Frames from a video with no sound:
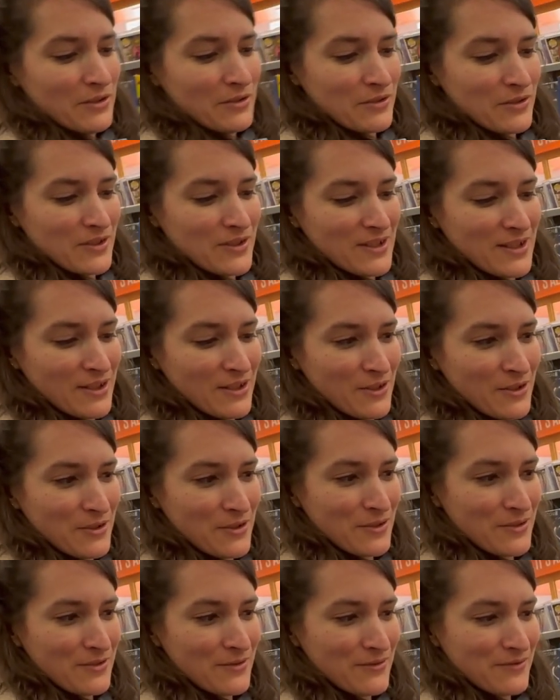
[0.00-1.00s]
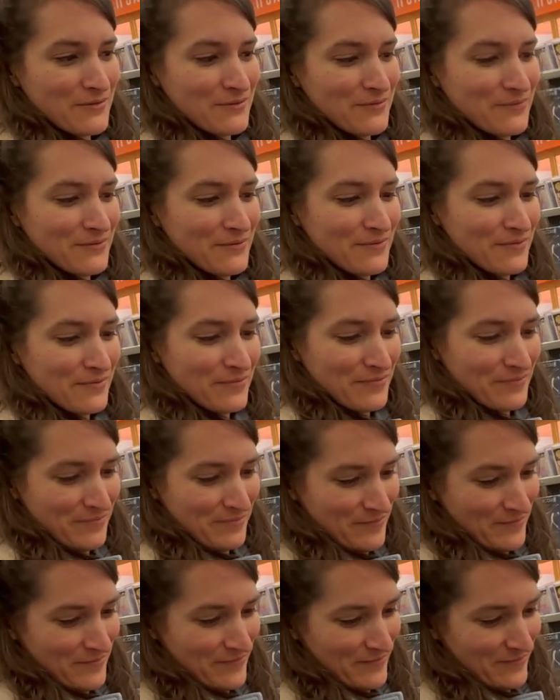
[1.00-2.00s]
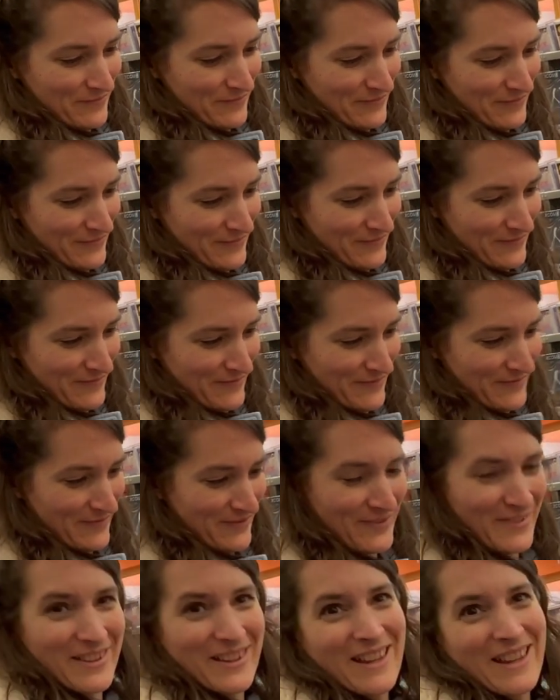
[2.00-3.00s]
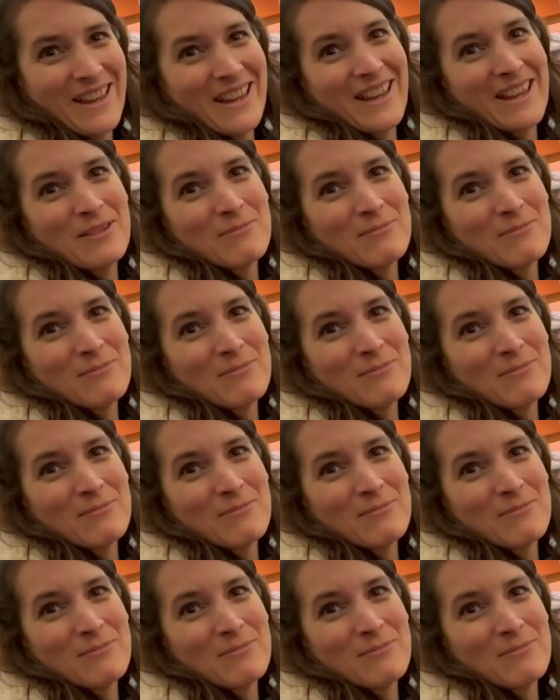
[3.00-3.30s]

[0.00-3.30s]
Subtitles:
he's a little sluggish. Maybe he took some Benadryl.